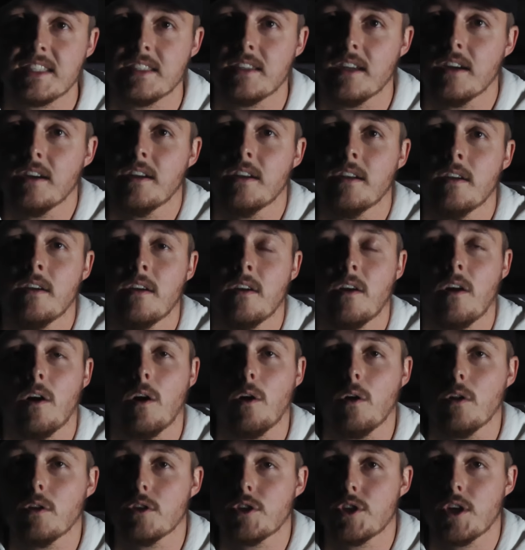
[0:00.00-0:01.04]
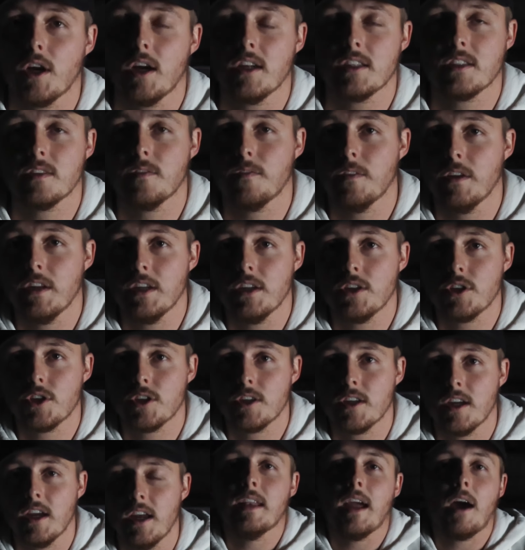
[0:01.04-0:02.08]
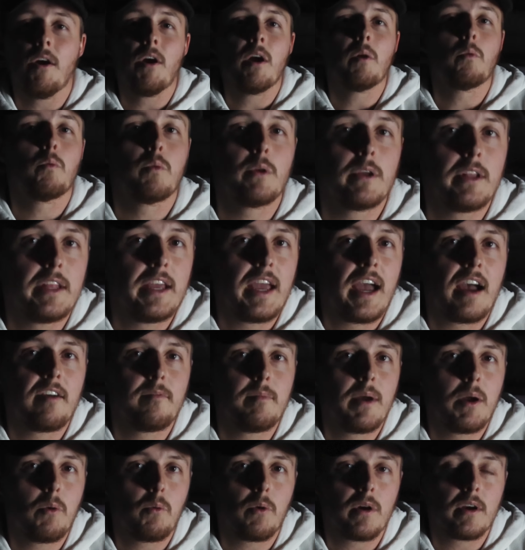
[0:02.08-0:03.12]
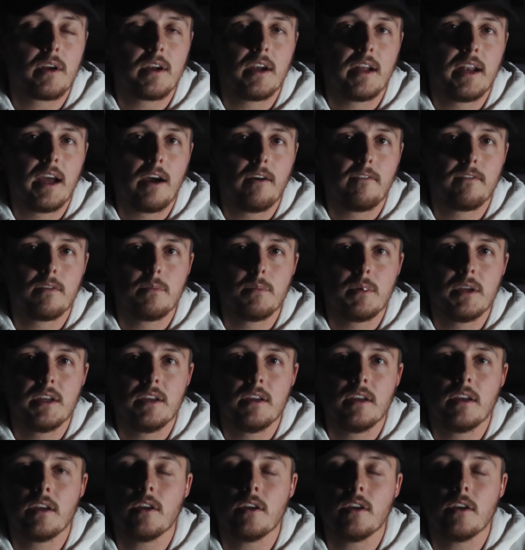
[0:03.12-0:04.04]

done, all shots finished. Now I really have my work cut out for me